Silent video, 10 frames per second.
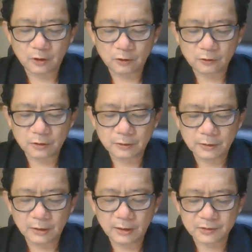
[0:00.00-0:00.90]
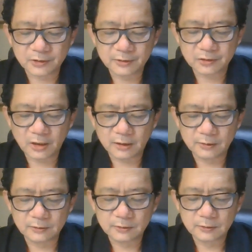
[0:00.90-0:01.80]
Erk
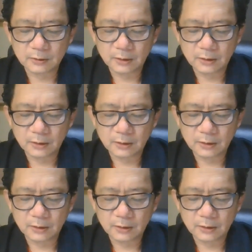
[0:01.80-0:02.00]
existence